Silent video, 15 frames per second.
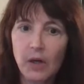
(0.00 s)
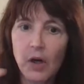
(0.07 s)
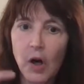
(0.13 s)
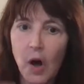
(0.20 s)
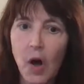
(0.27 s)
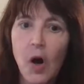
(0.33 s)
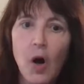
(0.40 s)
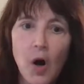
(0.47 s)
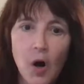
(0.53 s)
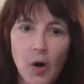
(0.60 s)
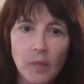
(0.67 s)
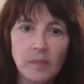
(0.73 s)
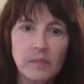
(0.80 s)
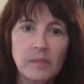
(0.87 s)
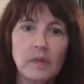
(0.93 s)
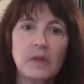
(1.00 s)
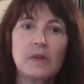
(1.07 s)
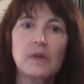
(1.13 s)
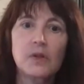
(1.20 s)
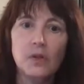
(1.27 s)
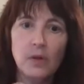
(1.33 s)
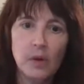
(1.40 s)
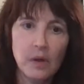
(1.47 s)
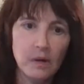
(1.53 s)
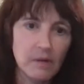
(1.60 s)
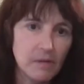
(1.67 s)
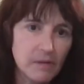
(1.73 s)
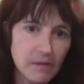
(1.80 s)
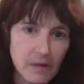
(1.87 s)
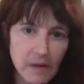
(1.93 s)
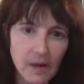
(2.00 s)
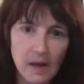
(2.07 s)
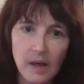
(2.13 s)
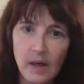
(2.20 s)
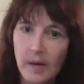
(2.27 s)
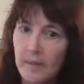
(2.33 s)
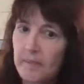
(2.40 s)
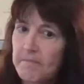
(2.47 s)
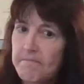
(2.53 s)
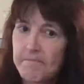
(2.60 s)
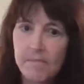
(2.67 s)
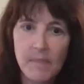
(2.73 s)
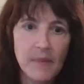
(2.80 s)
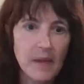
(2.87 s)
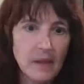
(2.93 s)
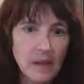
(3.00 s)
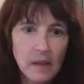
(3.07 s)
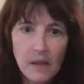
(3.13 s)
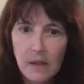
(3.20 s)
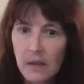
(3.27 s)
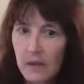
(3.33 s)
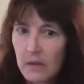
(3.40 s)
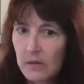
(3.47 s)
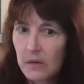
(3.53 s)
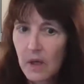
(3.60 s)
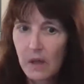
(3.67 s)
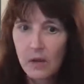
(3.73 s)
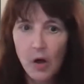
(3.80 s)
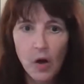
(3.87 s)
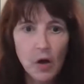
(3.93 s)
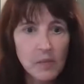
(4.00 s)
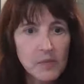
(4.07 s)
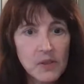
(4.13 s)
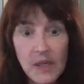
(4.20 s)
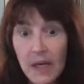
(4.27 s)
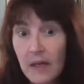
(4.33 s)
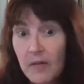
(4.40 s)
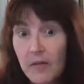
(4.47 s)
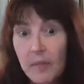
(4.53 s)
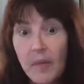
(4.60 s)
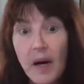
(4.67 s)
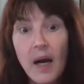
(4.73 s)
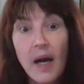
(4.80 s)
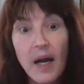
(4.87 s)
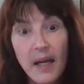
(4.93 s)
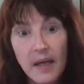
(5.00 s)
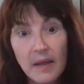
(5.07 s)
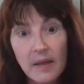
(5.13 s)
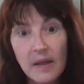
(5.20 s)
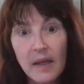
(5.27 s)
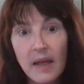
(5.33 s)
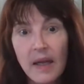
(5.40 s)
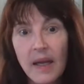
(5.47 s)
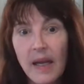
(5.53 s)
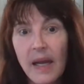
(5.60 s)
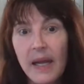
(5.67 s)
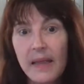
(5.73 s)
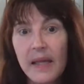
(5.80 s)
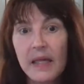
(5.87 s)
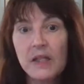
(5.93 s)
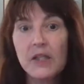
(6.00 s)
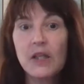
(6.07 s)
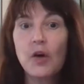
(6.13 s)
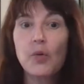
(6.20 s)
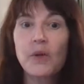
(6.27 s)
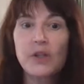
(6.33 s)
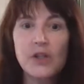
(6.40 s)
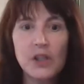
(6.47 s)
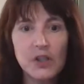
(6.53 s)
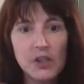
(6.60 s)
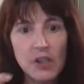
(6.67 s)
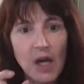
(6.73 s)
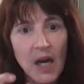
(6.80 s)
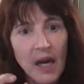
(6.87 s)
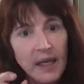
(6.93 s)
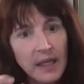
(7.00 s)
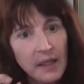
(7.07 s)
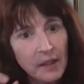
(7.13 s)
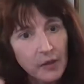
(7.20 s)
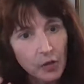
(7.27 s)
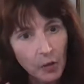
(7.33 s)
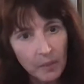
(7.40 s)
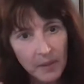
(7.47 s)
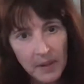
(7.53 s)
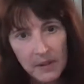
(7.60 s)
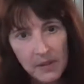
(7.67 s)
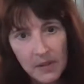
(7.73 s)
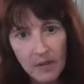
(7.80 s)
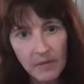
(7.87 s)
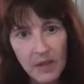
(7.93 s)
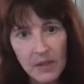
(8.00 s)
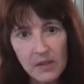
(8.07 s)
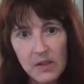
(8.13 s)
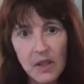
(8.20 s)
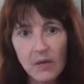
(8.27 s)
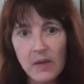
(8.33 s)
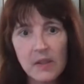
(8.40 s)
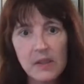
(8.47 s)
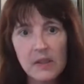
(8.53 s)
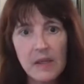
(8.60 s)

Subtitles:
calm sort of a calm state of mind, and then deal with just tiny little bits of it. So